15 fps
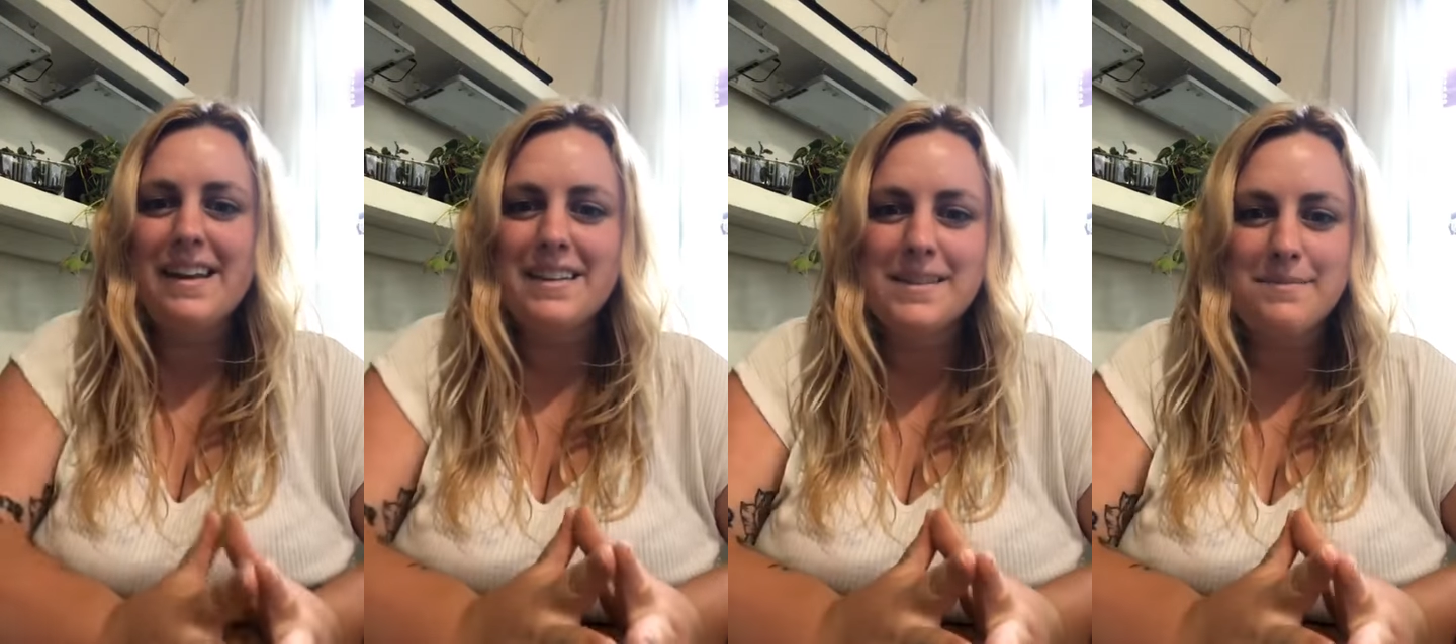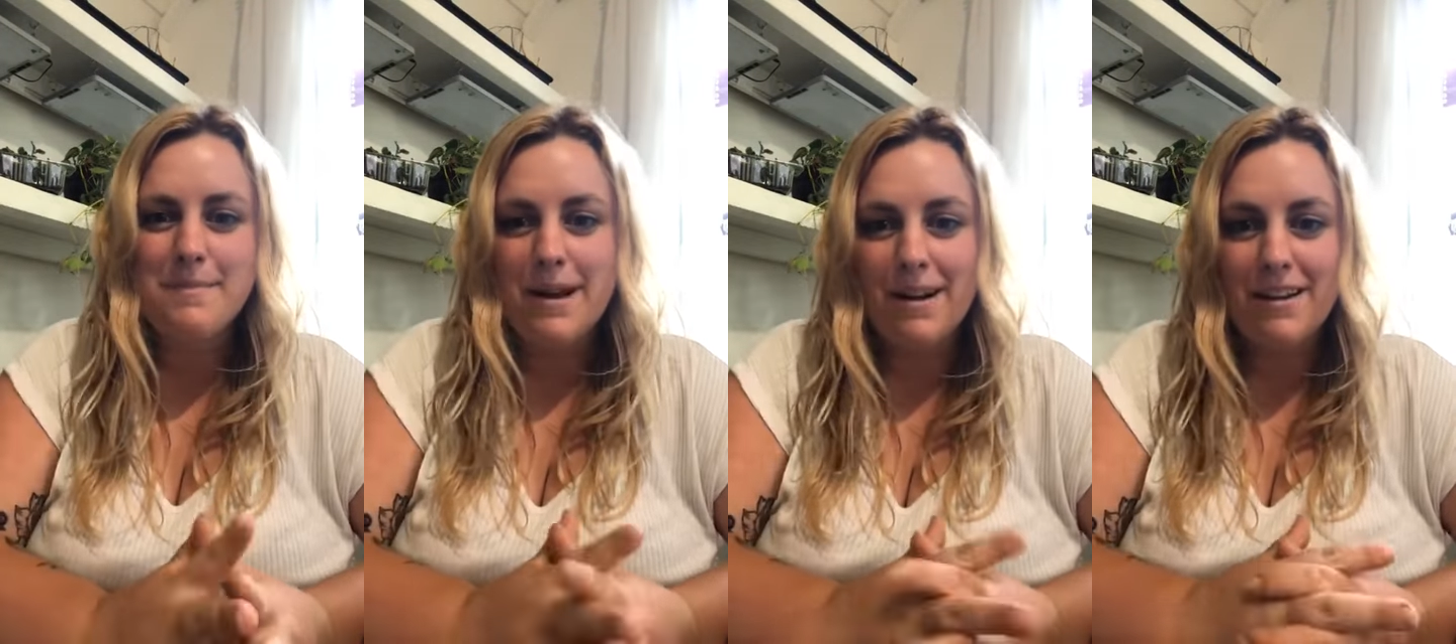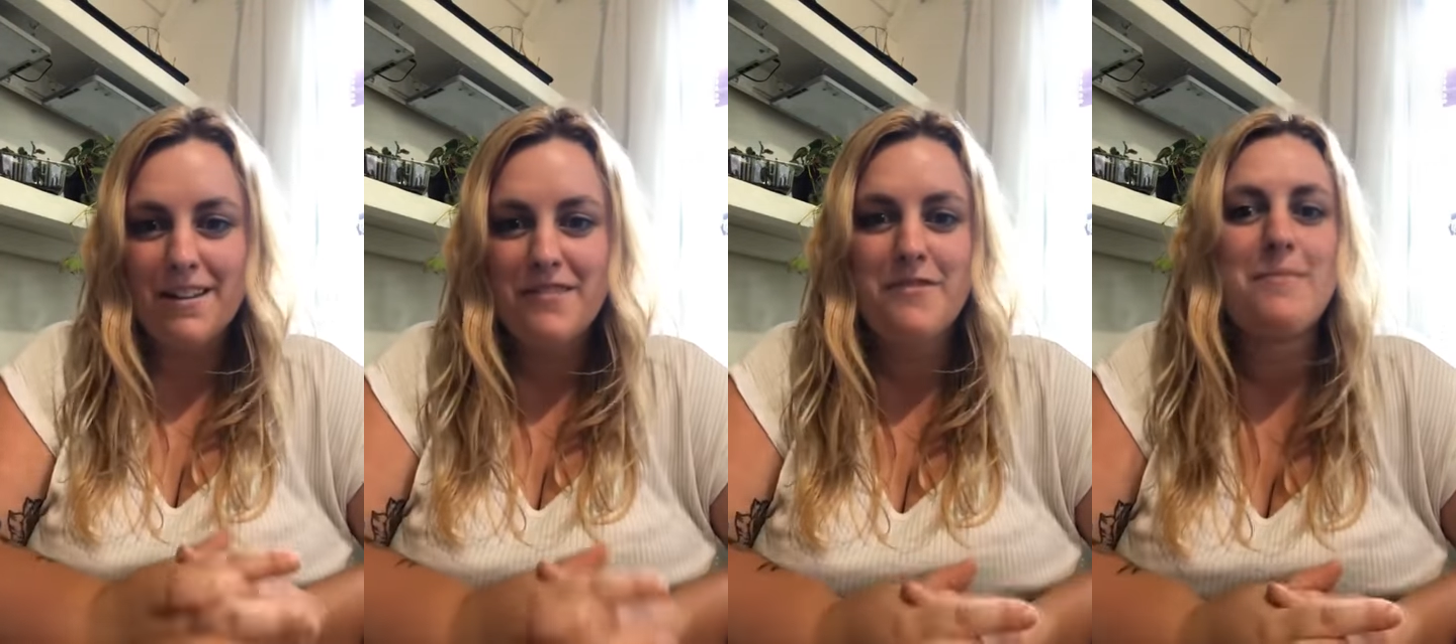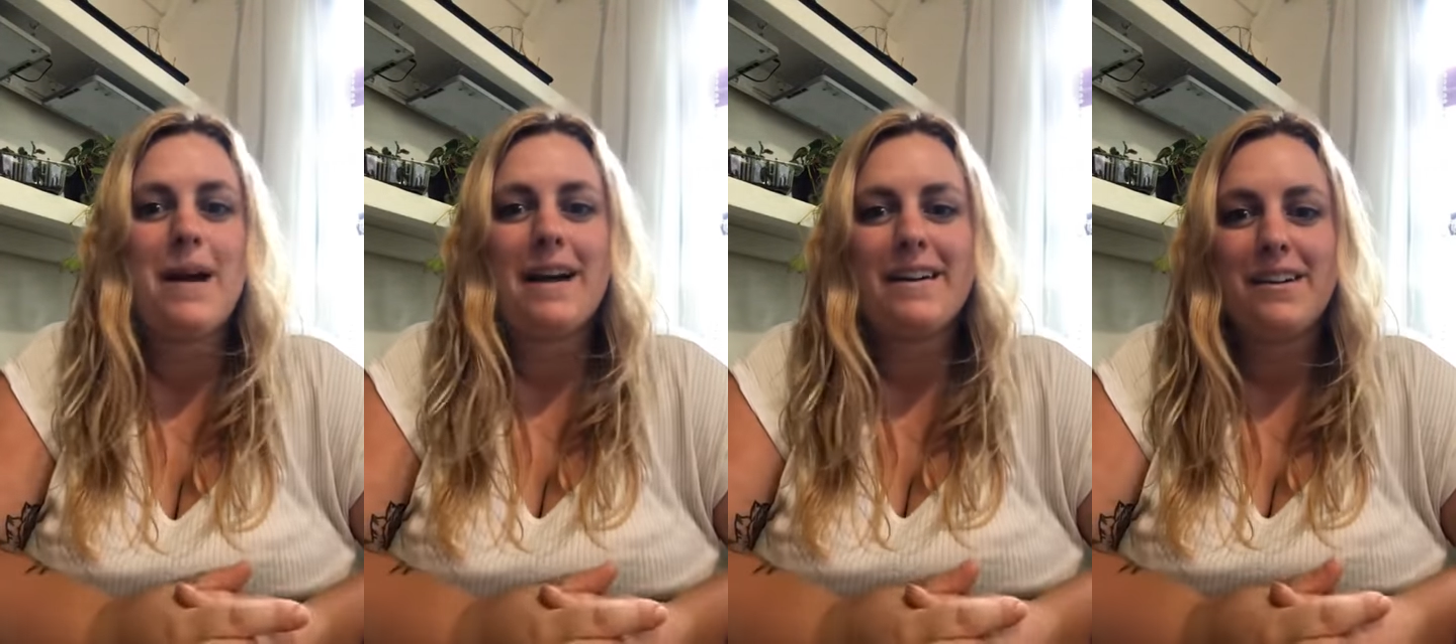It's Meredith
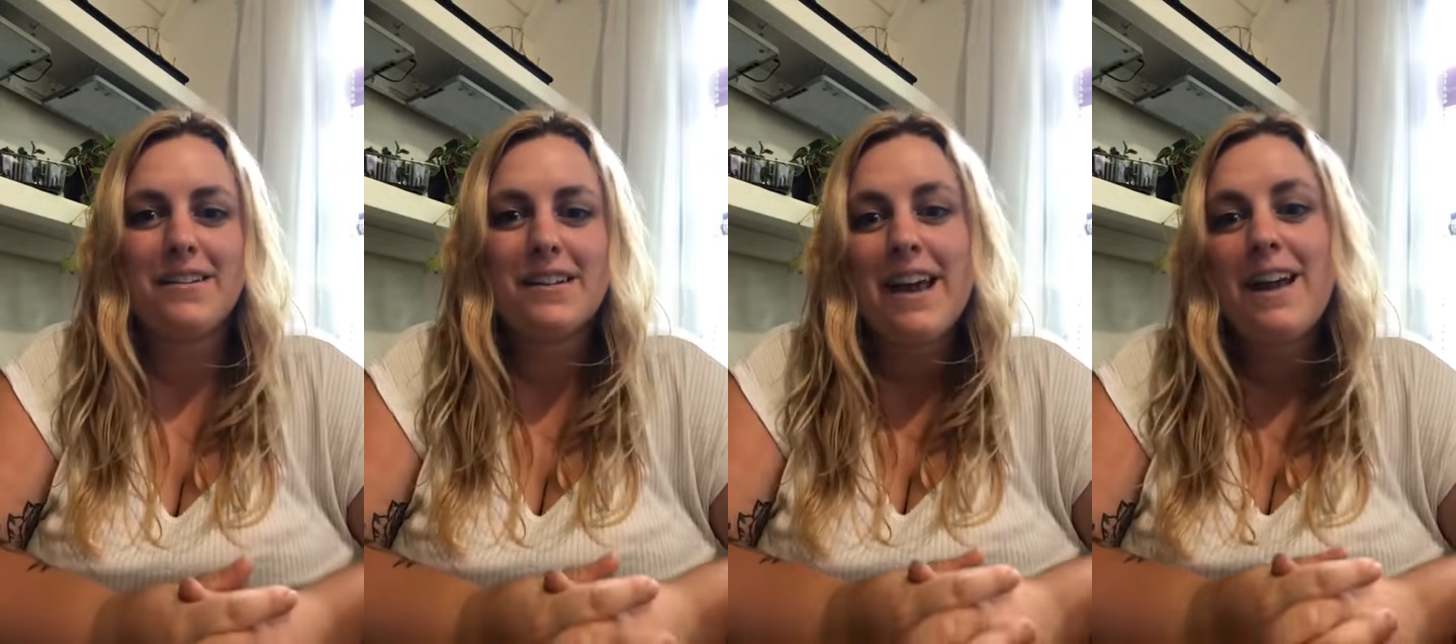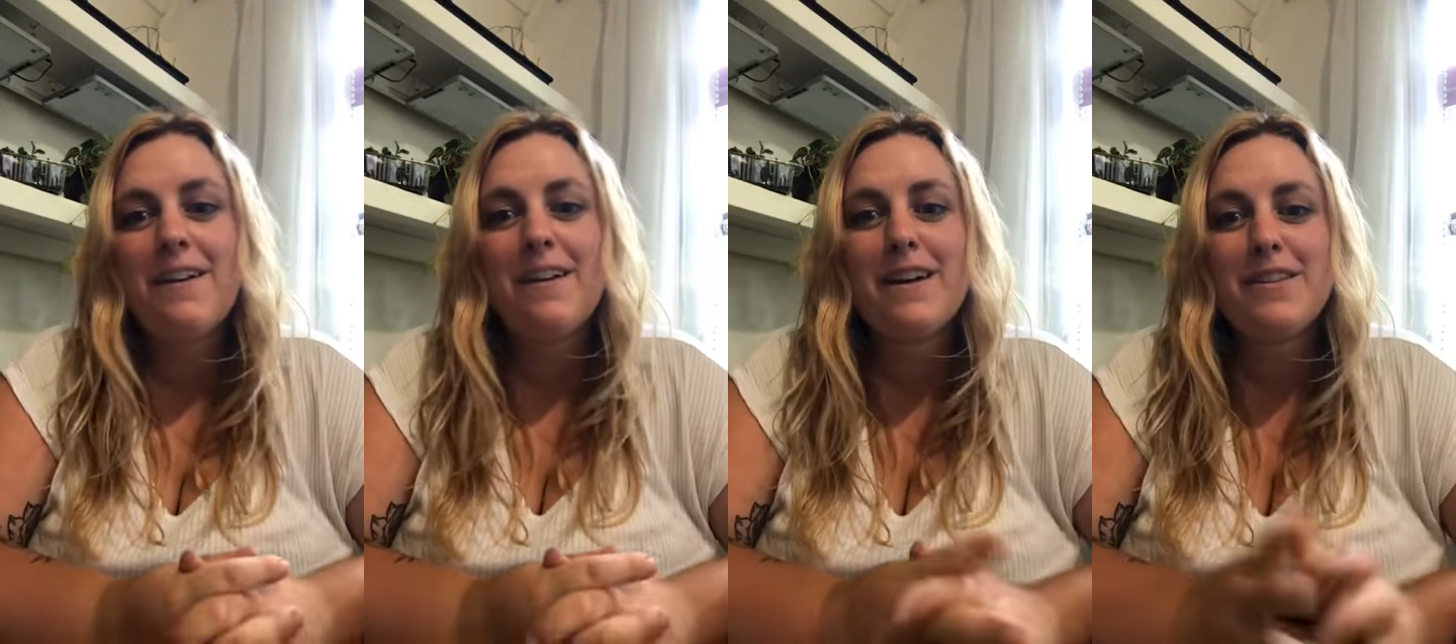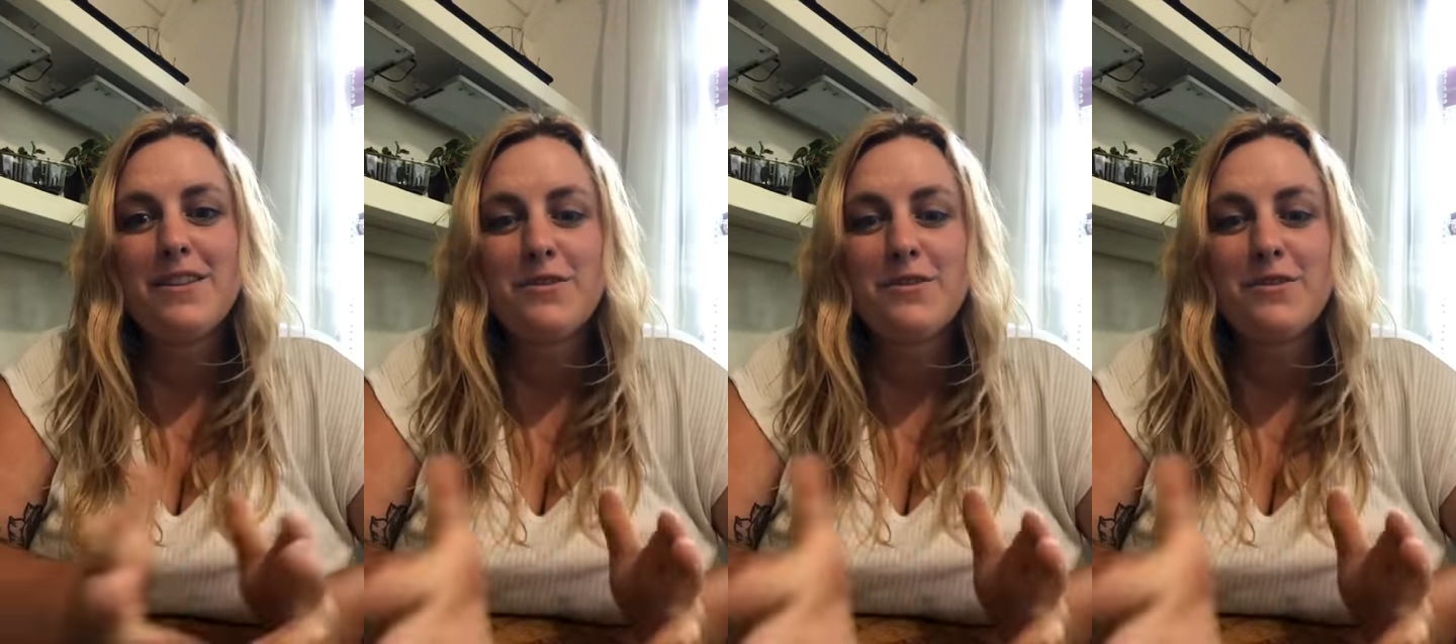from Backyard Caring